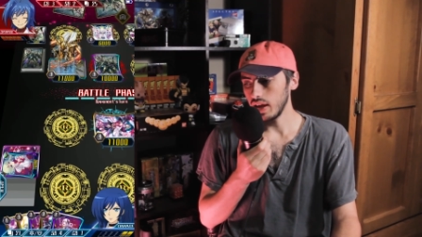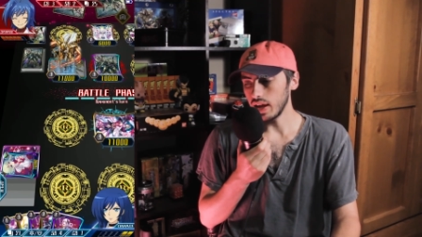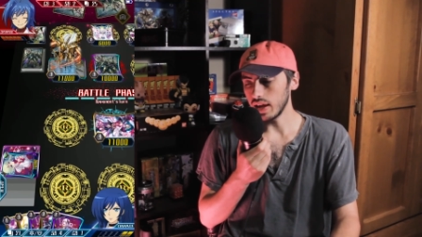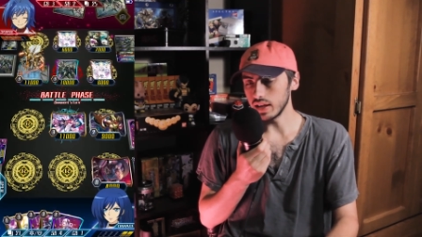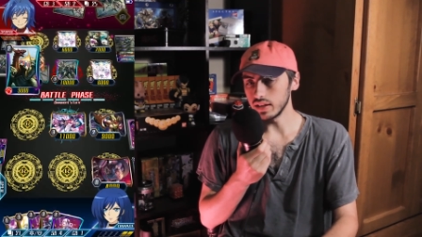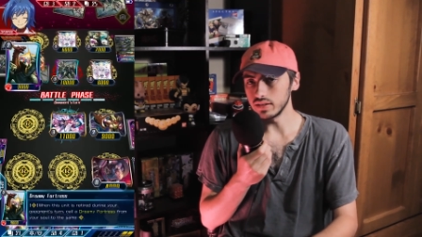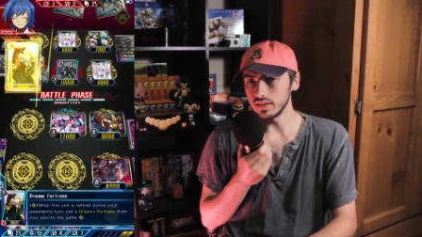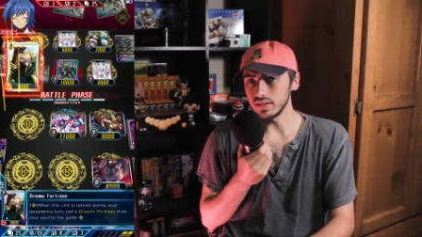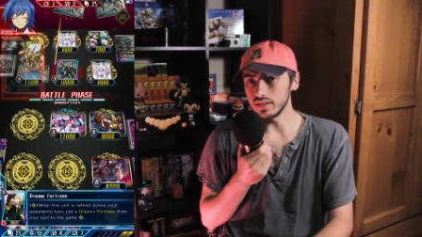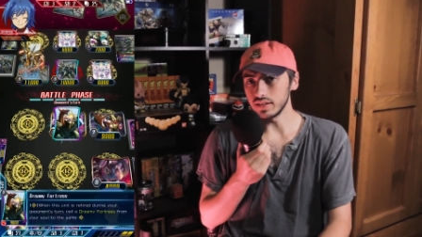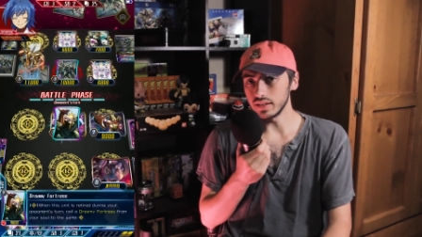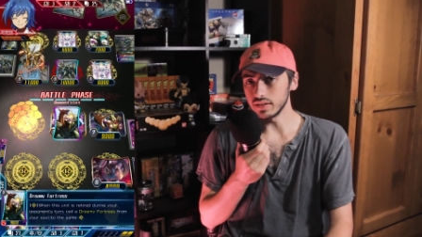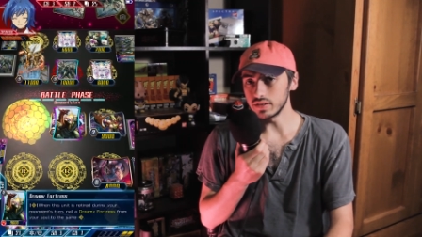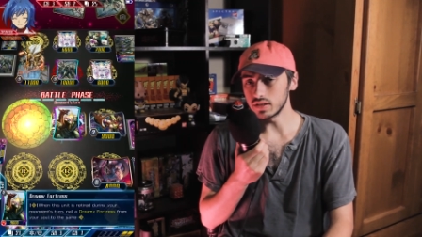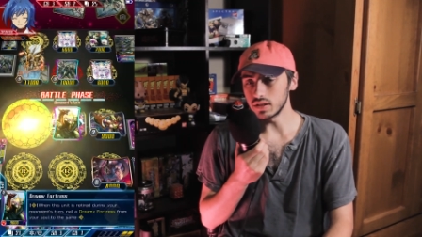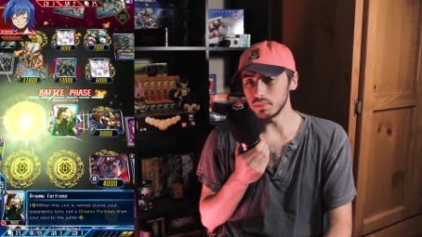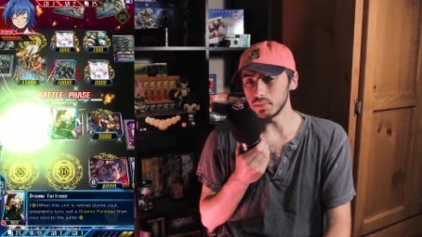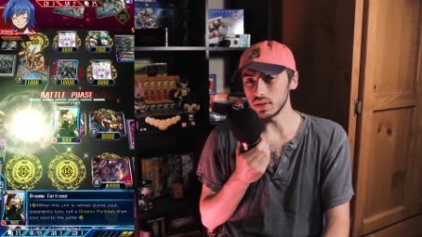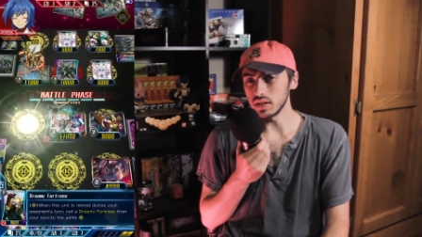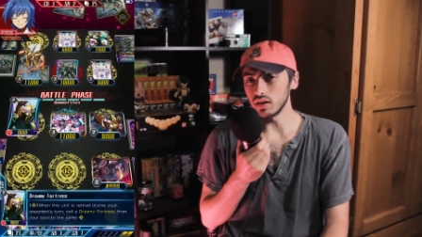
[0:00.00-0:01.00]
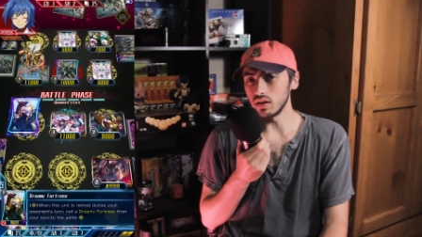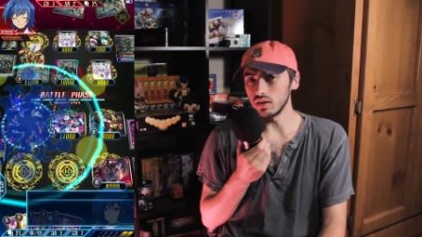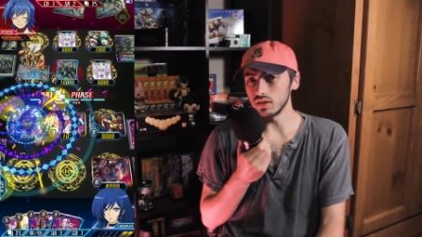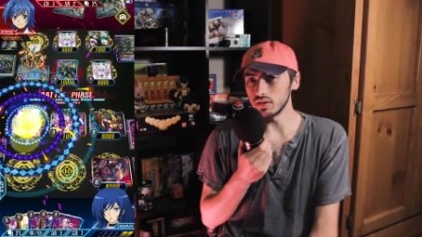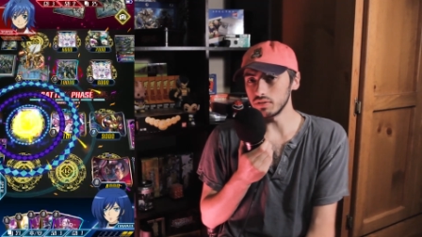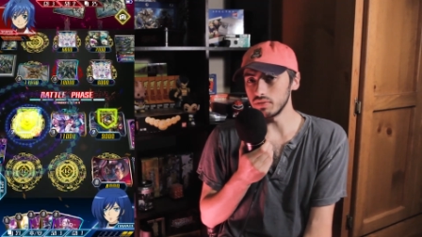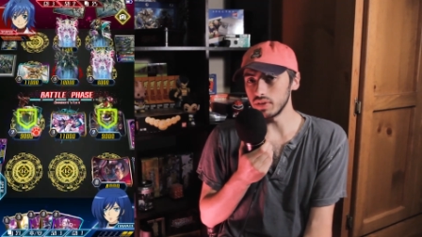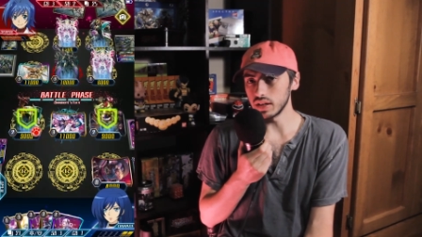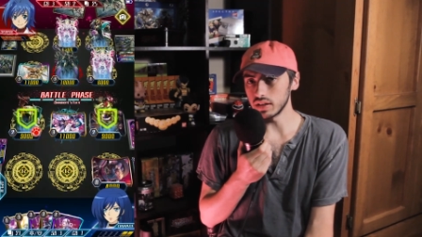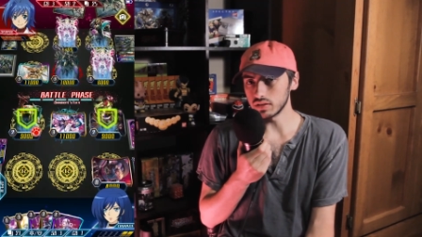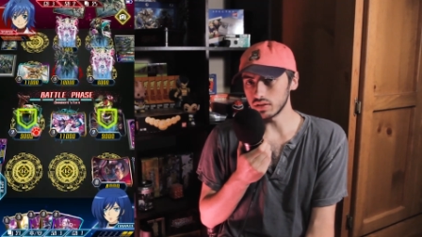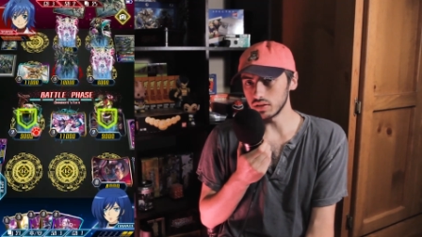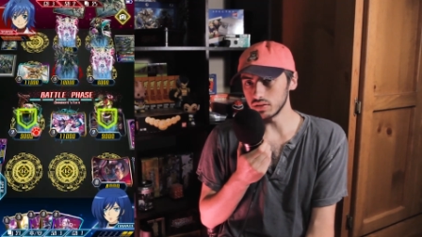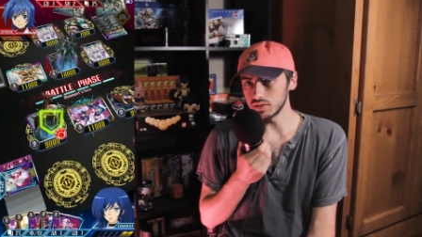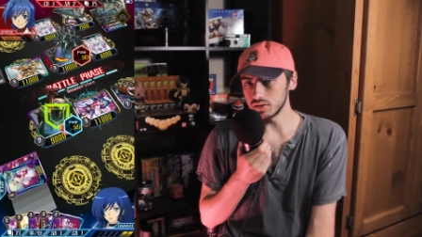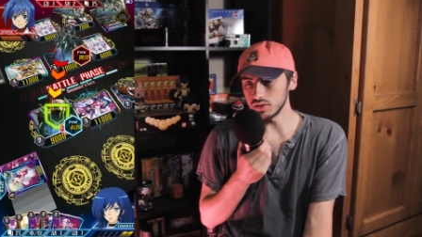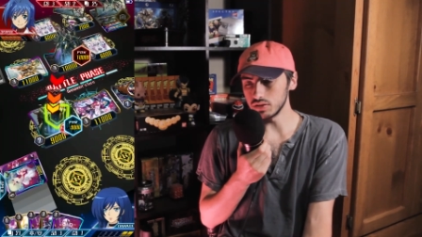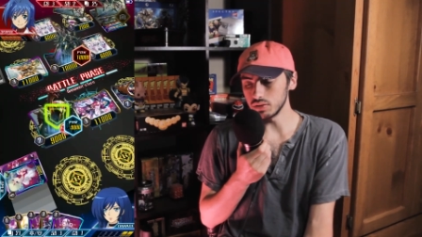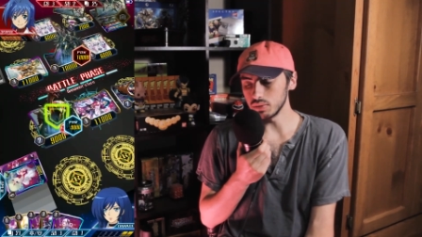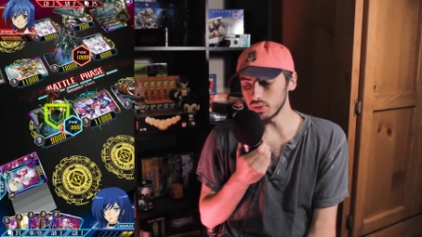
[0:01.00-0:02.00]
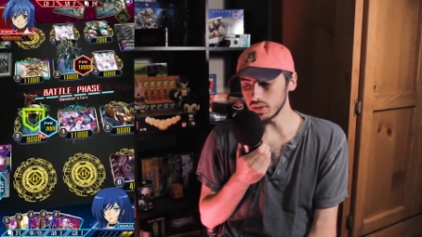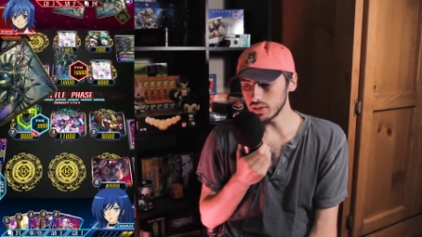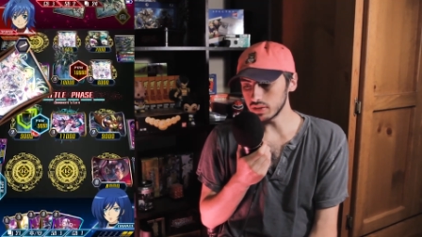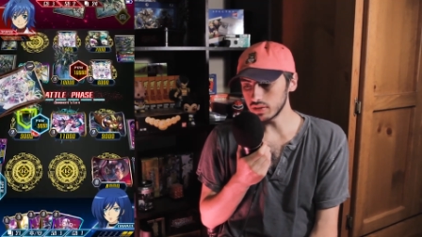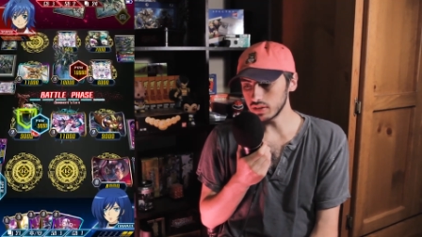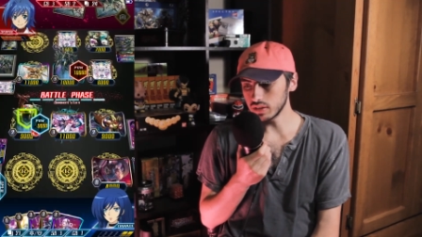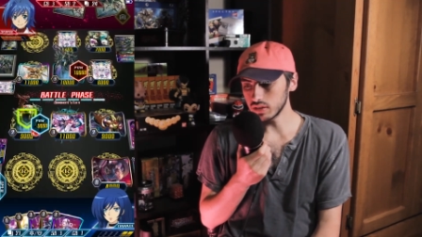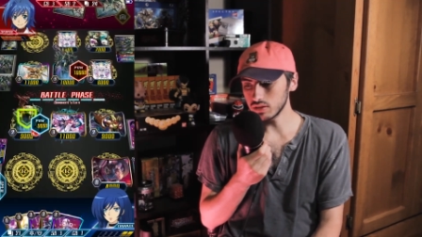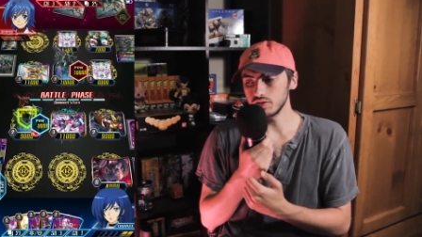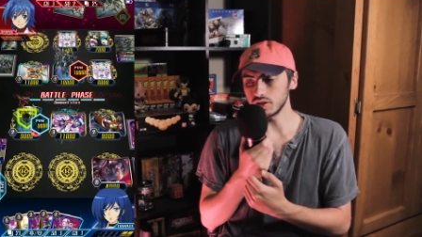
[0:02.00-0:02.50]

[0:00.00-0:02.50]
and needs to be on the Vanguard to do anything,